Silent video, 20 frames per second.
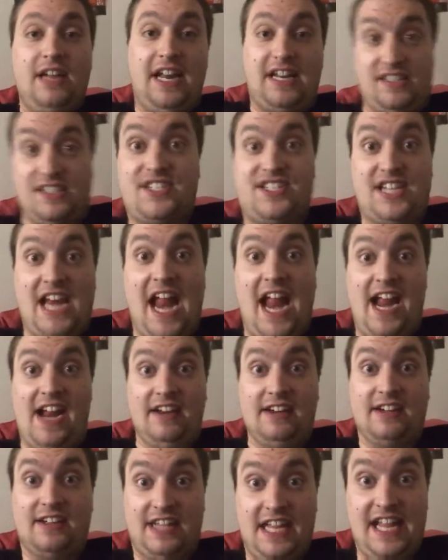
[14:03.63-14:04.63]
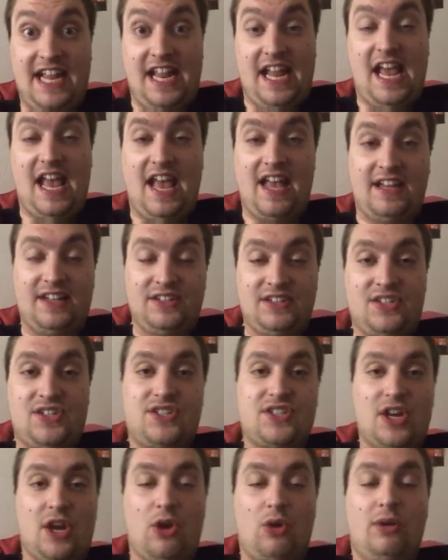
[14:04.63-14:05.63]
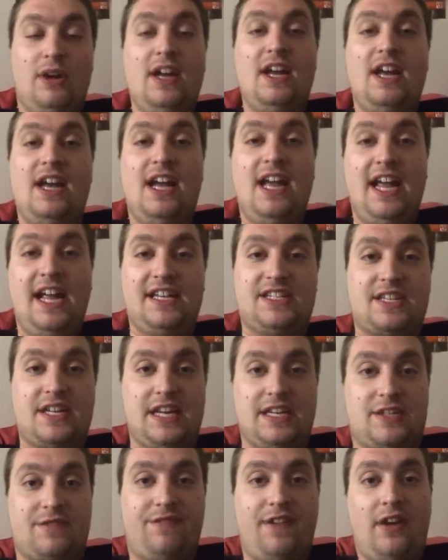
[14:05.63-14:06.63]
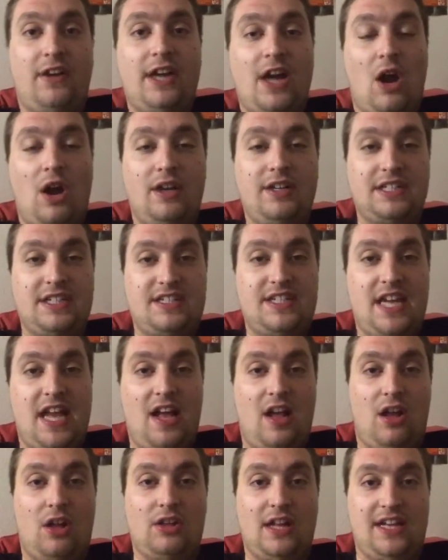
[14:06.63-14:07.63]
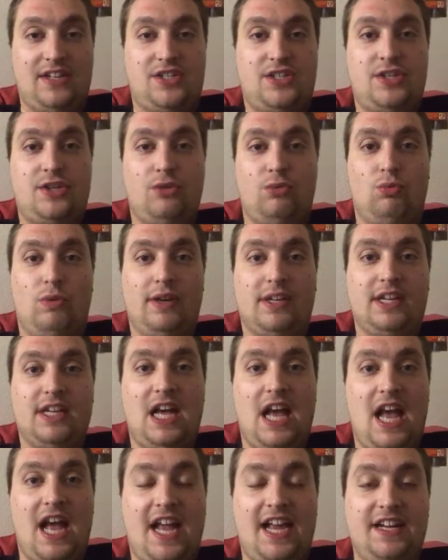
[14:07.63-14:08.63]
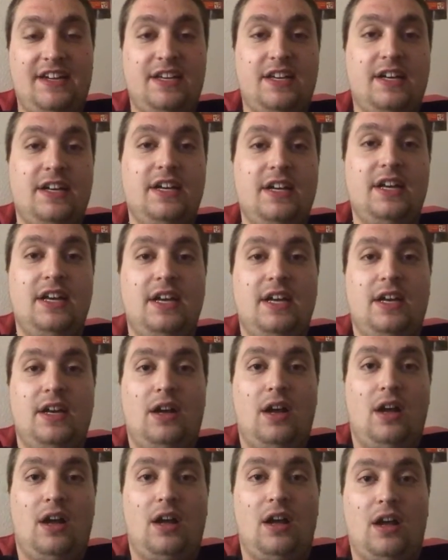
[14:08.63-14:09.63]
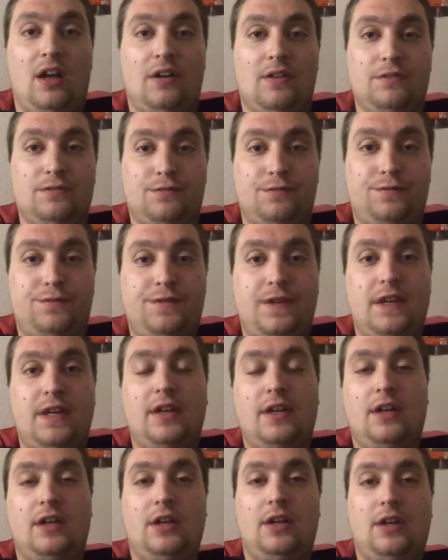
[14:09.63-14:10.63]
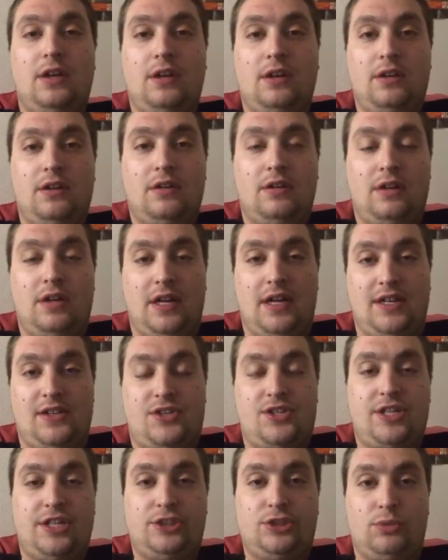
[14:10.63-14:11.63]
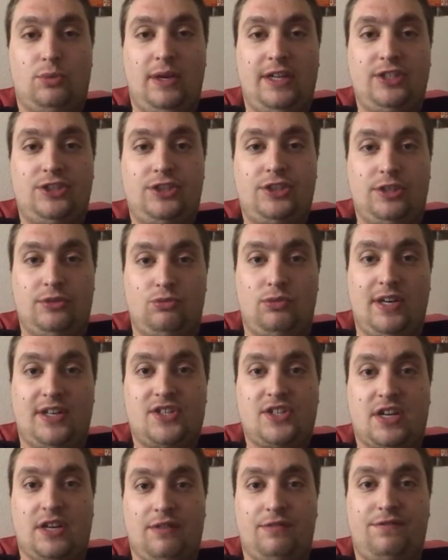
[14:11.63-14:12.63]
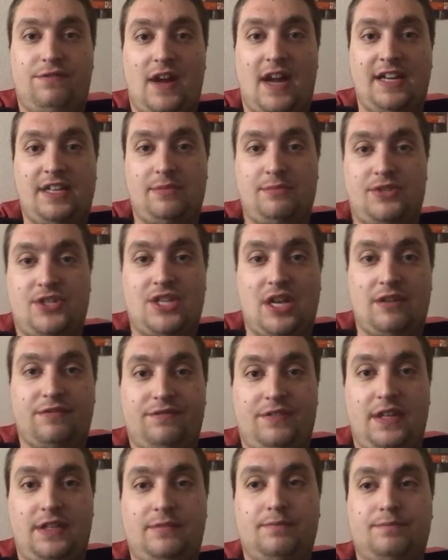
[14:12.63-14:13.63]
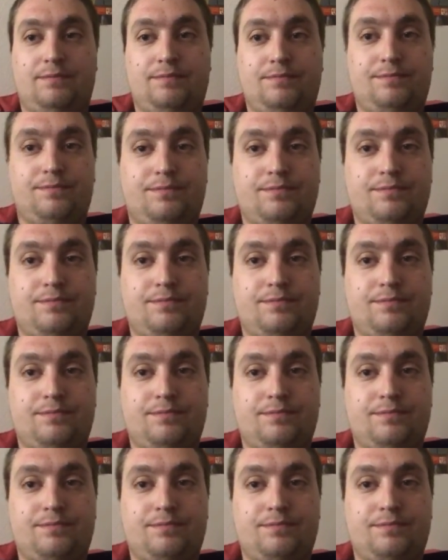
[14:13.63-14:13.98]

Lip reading: insane he is. So it's very hard to tell as to what kind of a situation Rick's going to find himself in.